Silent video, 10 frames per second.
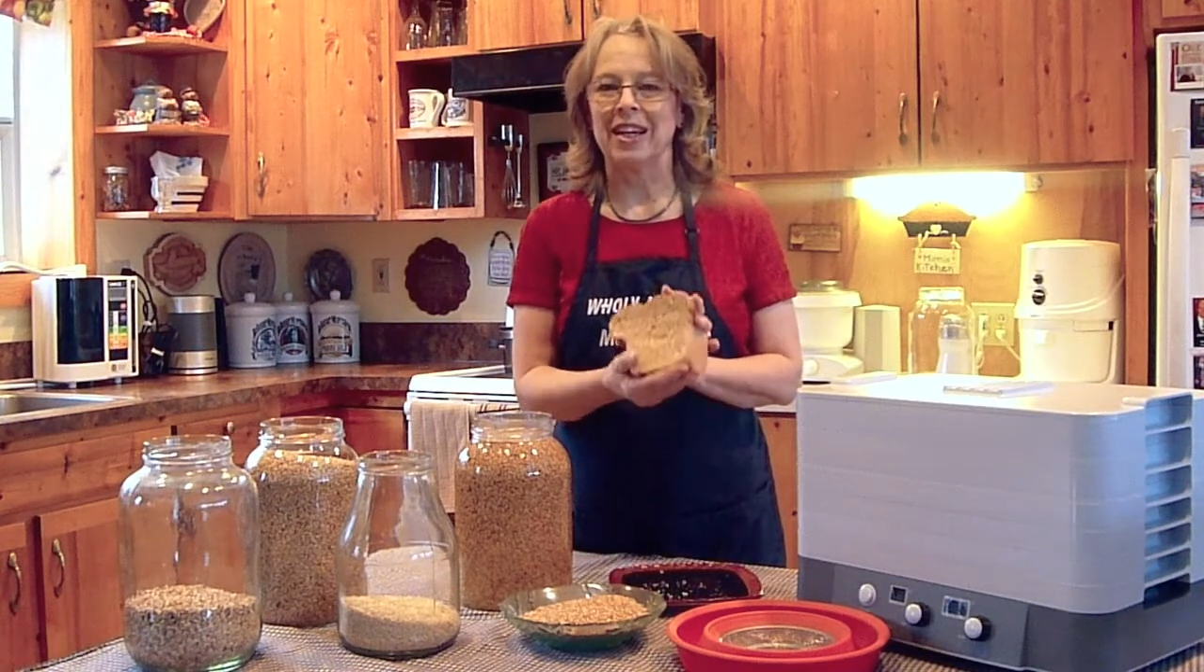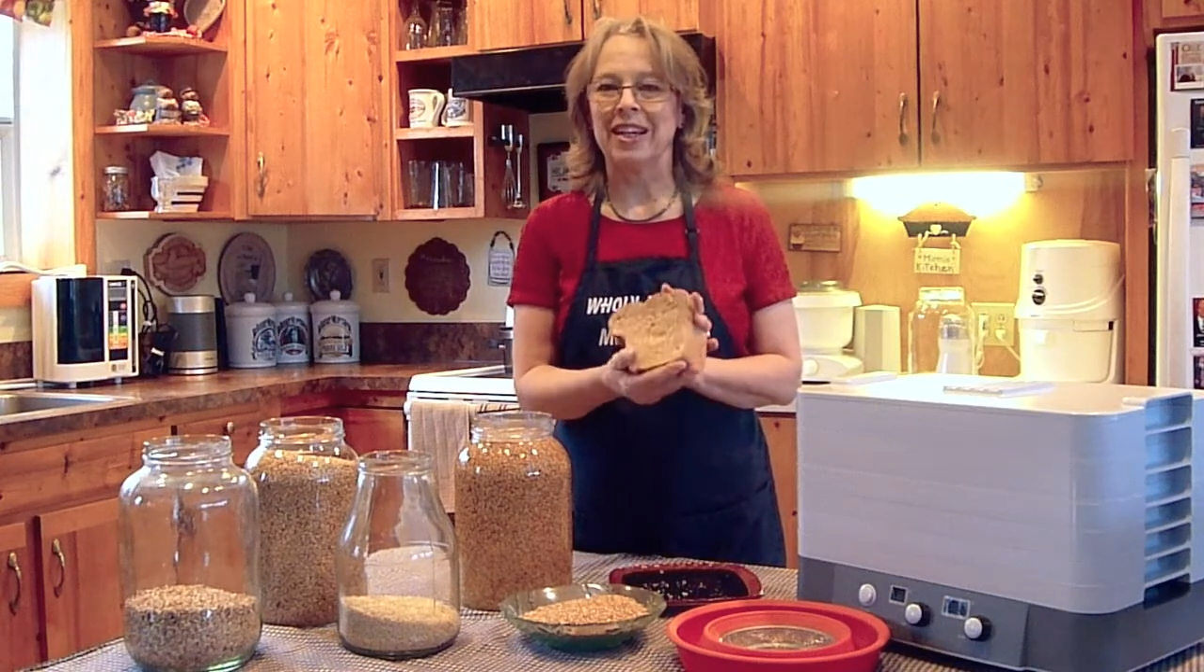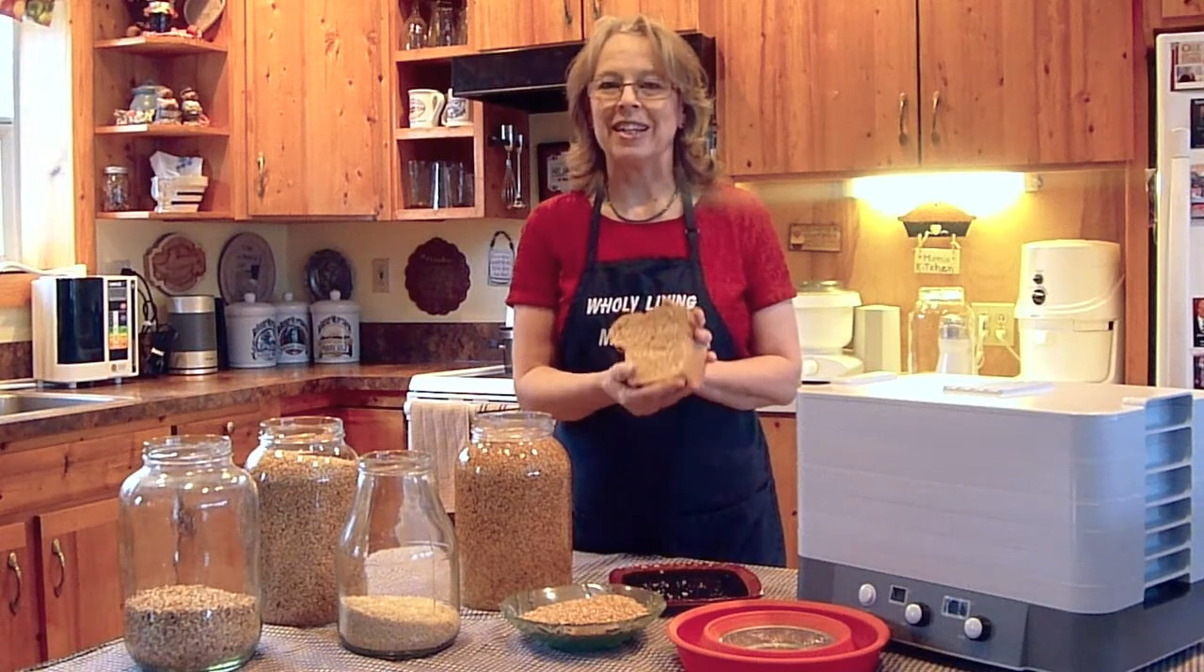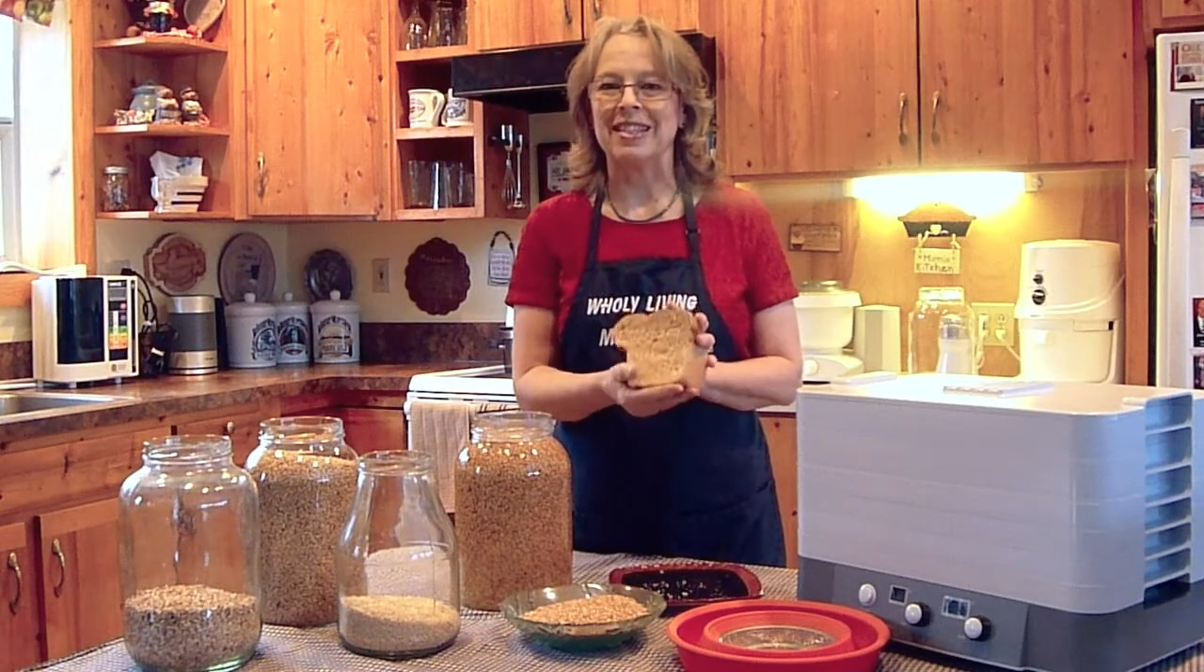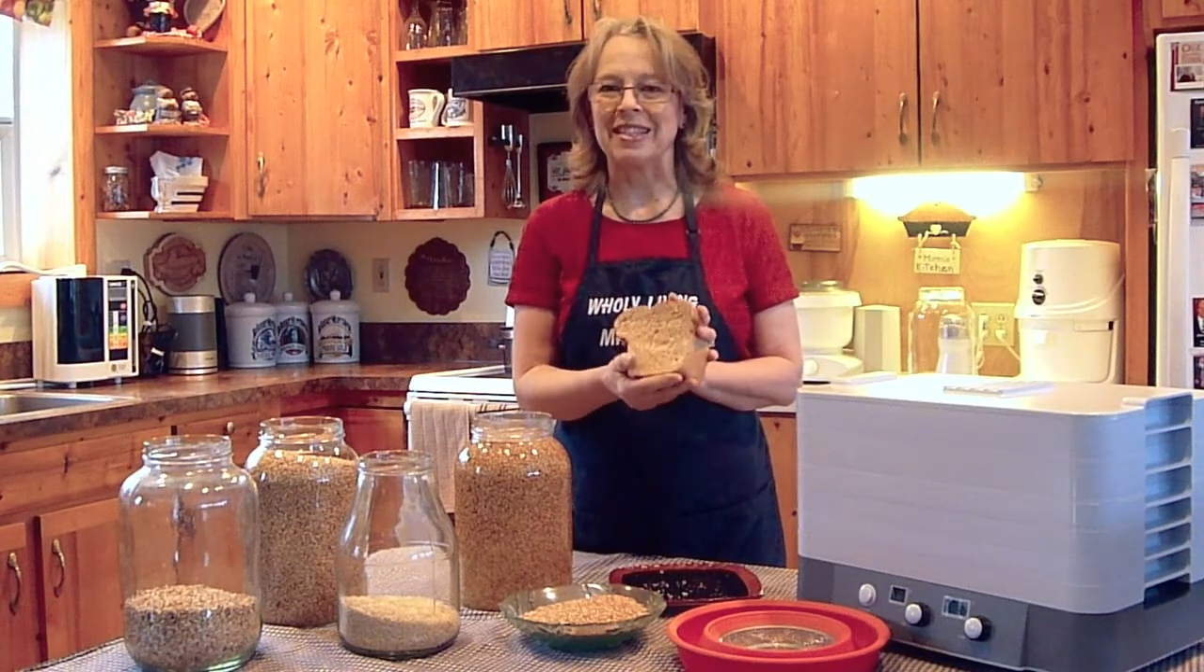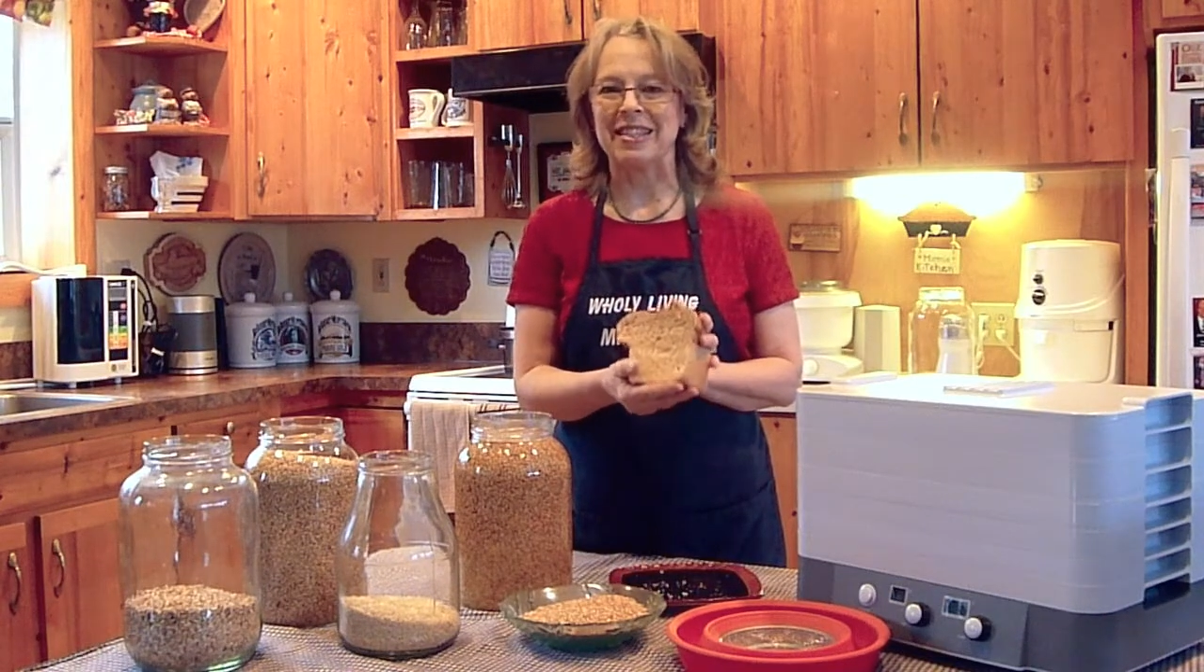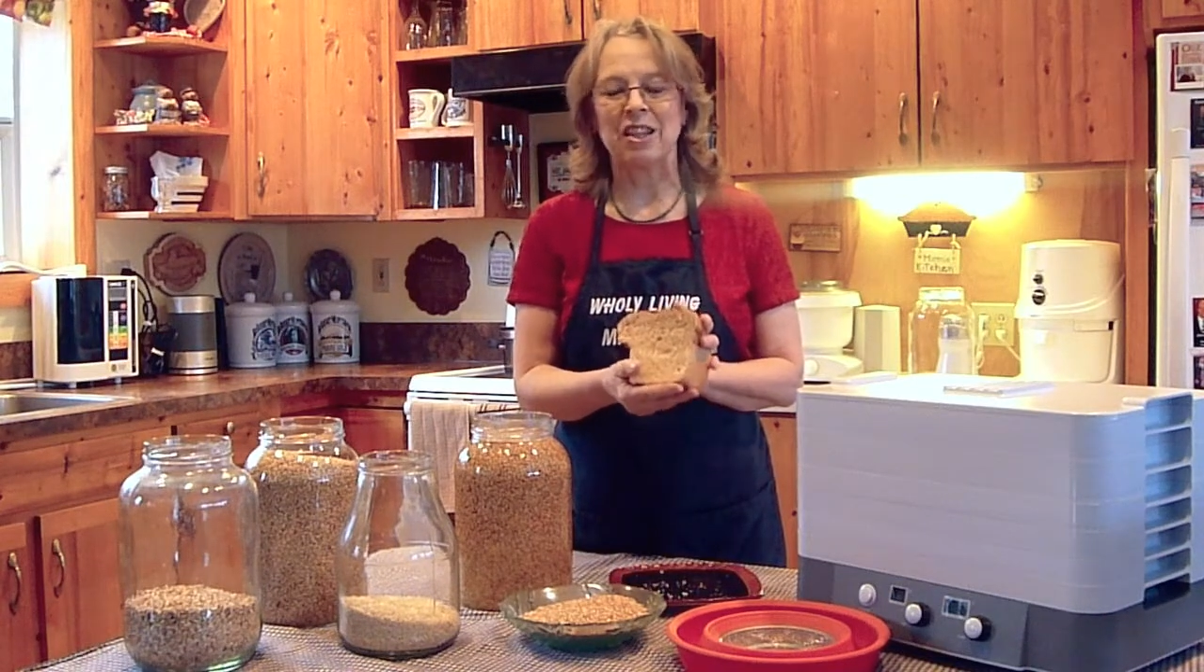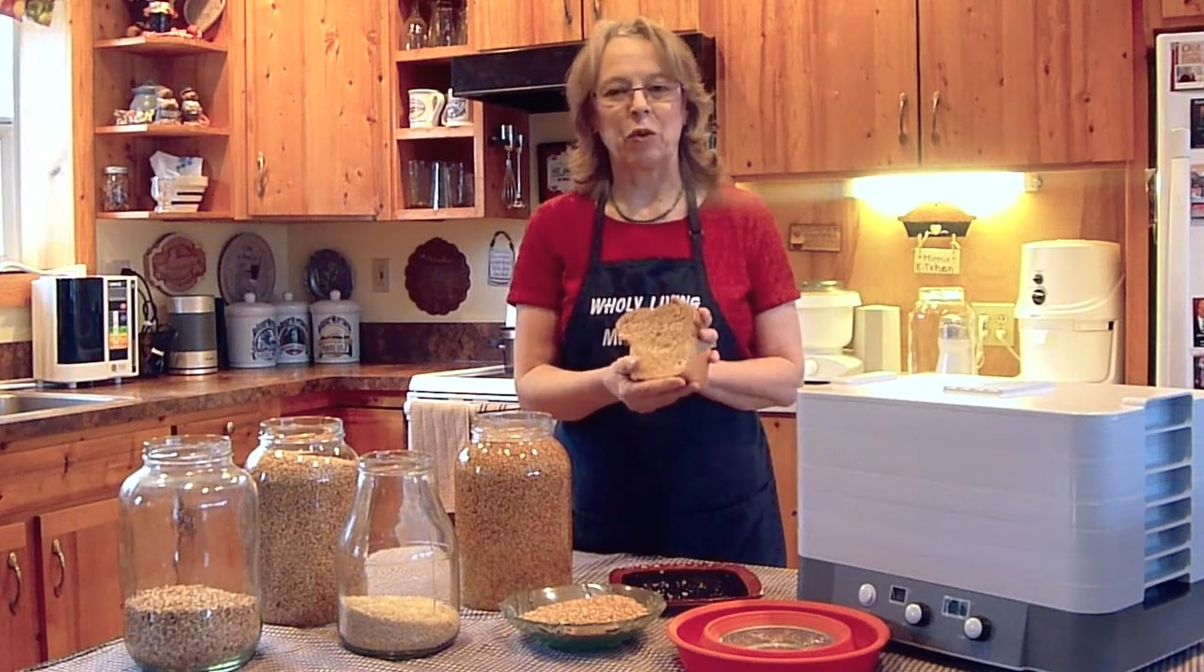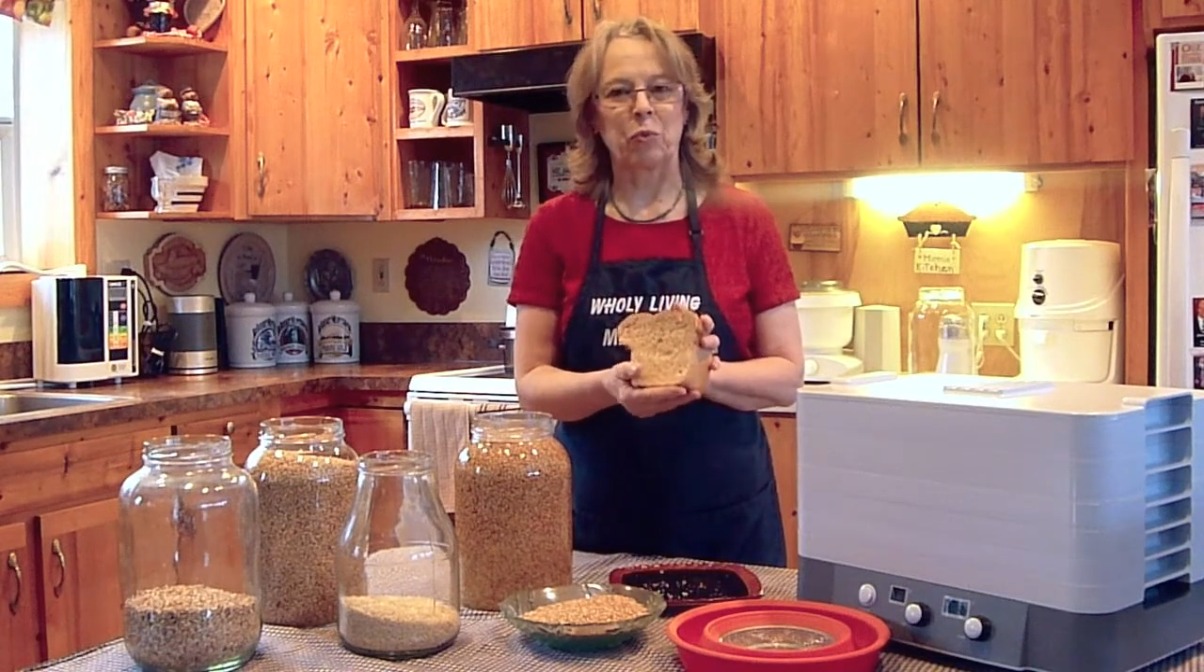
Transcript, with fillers: it is still